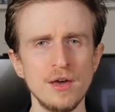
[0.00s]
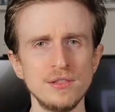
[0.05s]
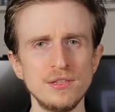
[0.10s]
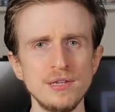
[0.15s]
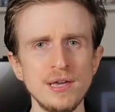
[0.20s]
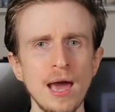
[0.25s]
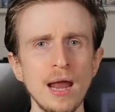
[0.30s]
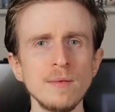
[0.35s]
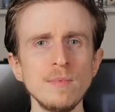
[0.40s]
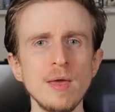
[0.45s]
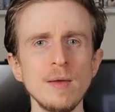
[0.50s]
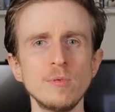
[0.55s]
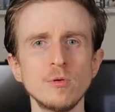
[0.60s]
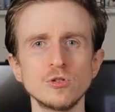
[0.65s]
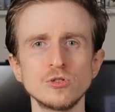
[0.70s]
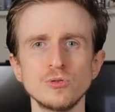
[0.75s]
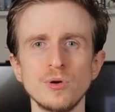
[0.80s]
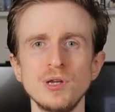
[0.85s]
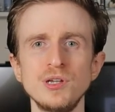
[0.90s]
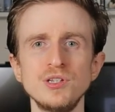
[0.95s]
The anime
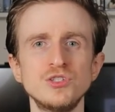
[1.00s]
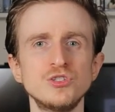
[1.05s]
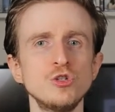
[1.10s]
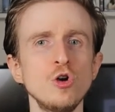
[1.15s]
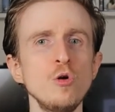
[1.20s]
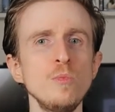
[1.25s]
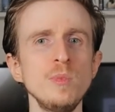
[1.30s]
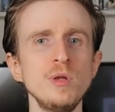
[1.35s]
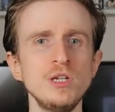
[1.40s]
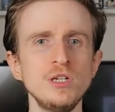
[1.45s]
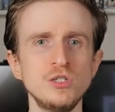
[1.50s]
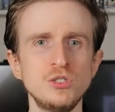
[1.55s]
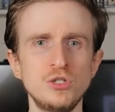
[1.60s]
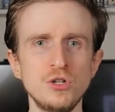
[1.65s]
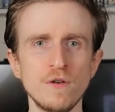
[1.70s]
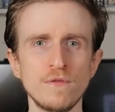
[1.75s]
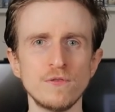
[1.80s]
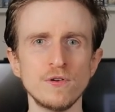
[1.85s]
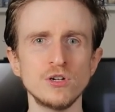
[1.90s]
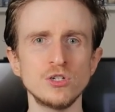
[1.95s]
portrays so many
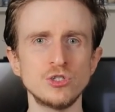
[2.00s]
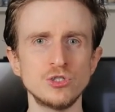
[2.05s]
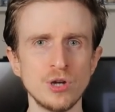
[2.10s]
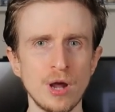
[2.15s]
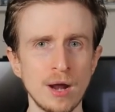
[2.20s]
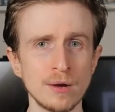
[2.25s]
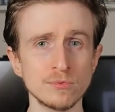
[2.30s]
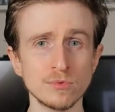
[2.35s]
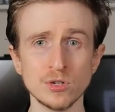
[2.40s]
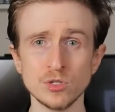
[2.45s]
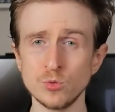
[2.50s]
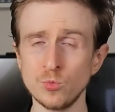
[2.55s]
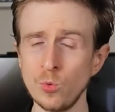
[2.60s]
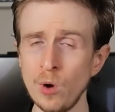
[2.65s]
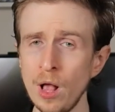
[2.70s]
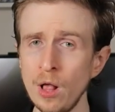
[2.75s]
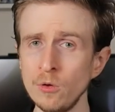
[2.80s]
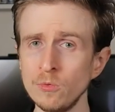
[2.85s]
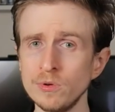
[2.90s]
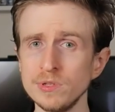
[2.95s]
different genres
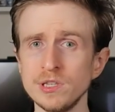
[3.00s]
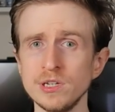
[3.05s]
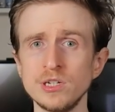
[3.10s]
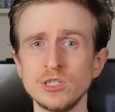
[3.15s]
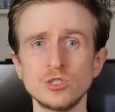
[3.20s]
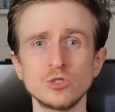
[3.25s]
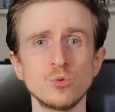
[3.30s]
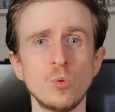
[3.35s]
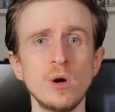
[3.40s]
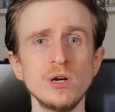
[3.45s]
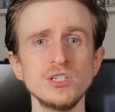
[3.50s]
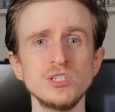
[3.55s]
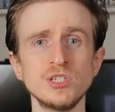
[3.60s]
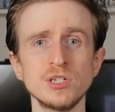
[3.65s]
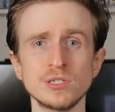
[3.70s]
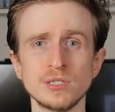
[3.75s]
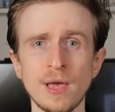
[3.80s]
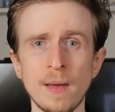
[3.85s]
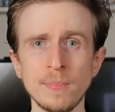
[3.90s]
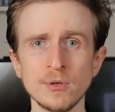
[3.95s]
well within its
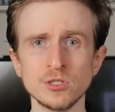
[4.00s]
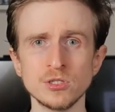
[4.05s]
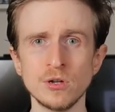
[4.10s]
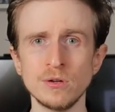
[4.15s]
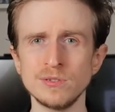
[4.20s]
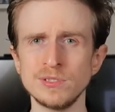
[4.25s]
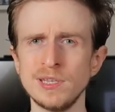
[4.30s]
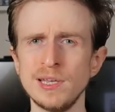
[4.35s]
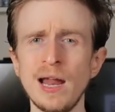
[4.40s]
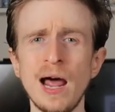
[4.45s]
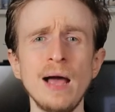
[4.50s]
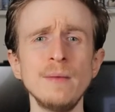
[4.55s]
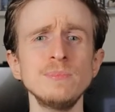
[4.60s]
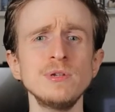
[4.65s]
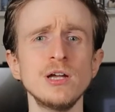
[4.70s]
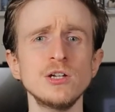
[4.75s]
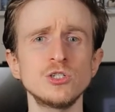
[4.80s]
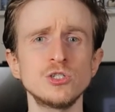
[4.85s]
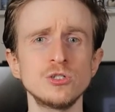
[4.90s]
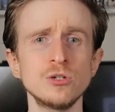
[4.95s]
26 episodes that I'm
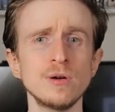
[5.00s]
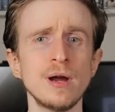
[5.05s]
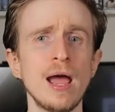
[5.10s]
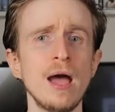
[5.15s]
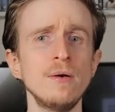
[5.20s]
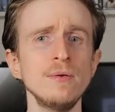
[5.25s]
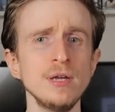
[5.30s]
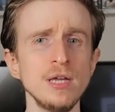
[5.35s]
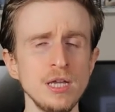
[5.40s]
not sure how